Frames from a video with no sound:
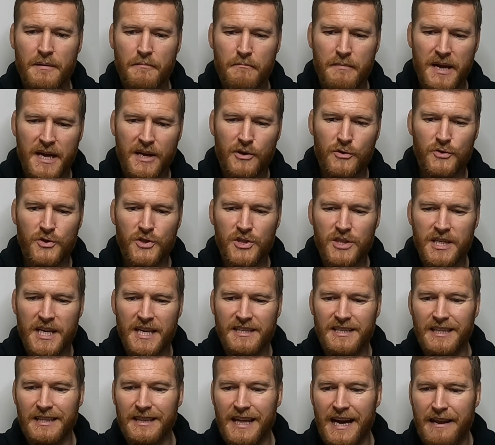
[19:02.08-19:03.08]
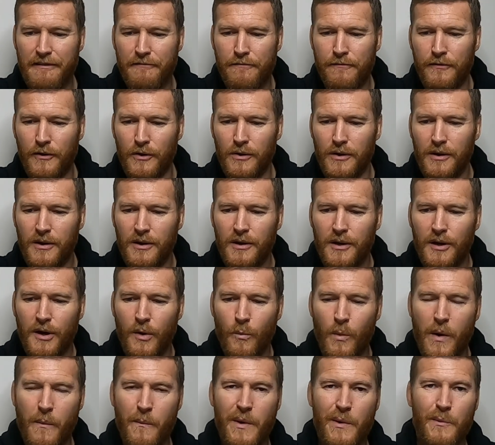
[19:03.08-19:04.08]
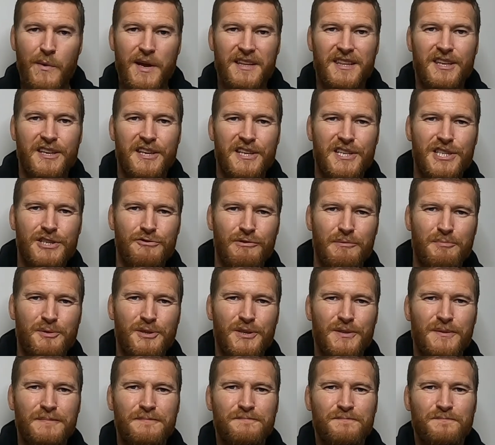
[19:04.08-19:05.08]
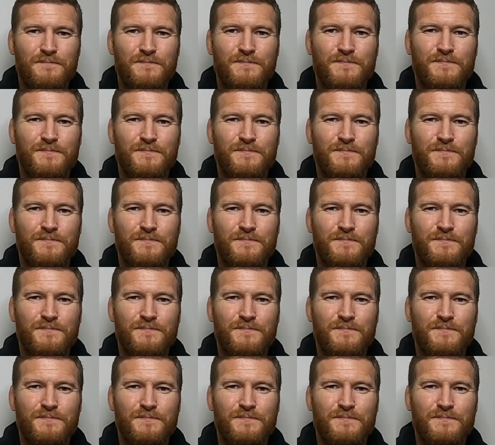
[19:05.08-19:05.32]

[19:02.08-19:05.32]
Make us say delightful when we read the description.